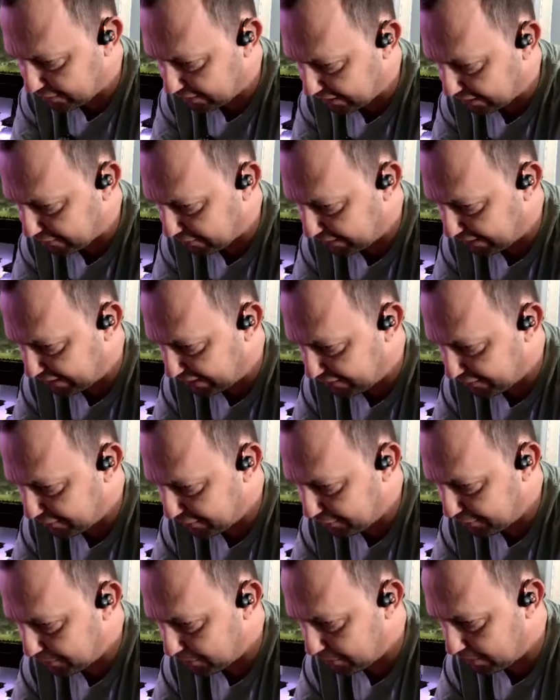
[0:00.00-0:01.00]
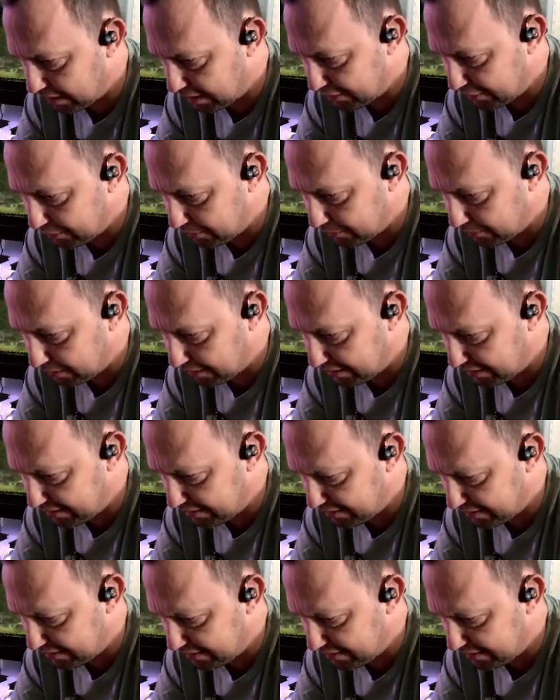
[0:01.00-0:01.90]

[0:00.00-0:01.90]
I create a new one.